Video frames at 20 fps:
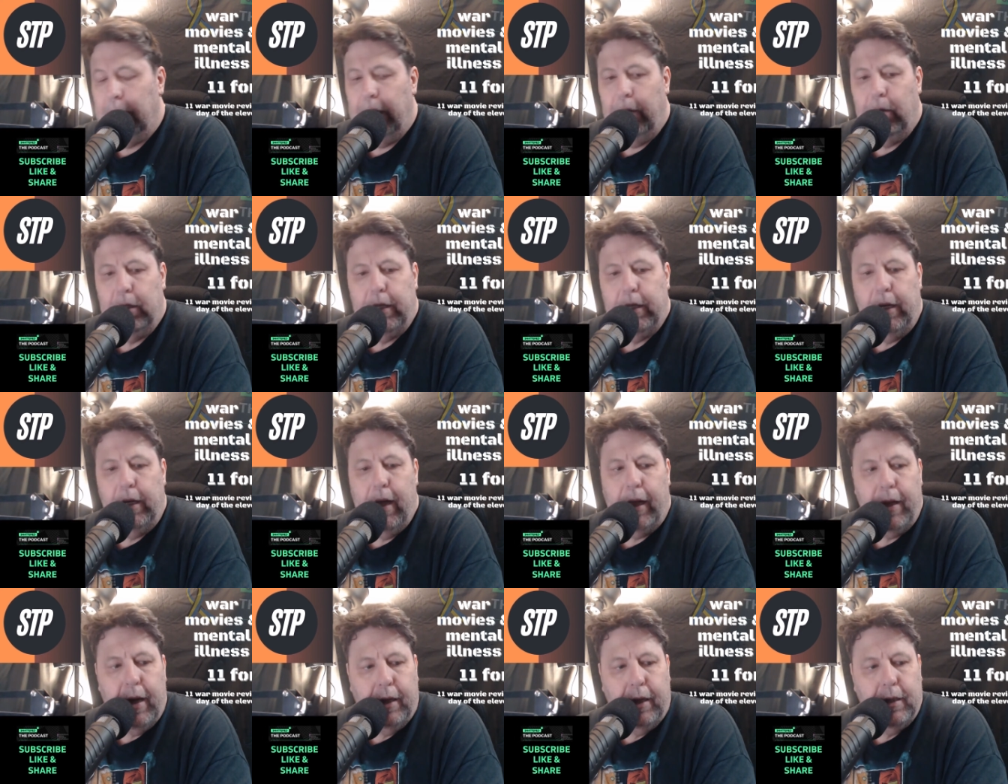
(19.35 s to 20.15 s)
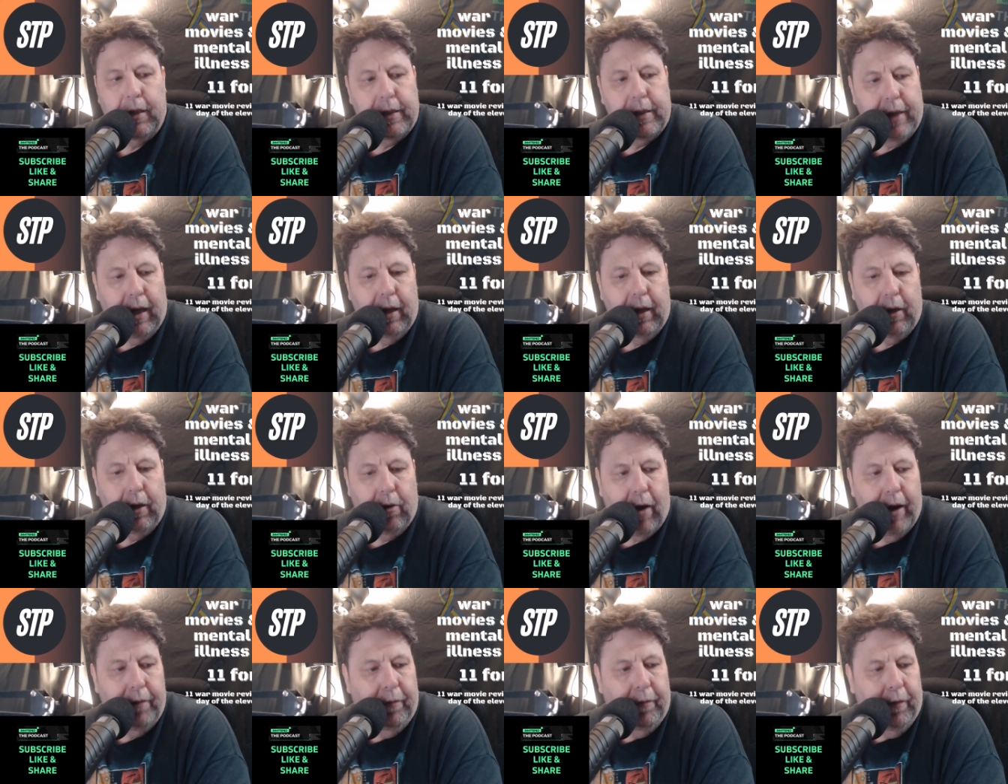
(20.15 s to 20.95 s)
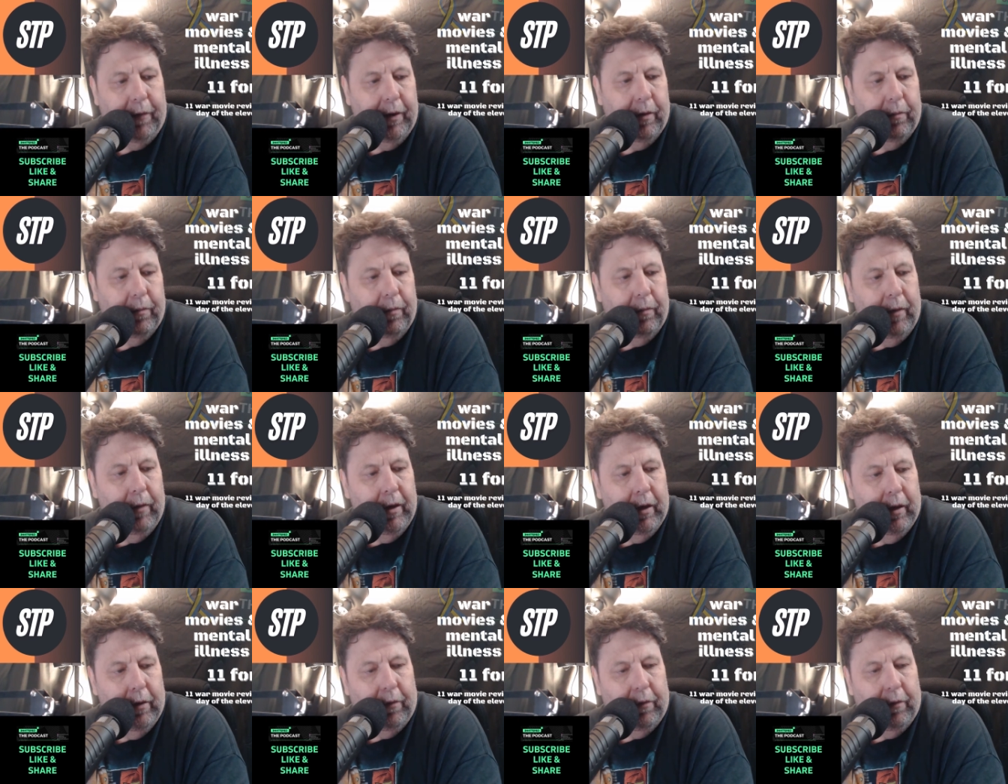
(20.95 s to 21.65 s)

There was another Stalingrad film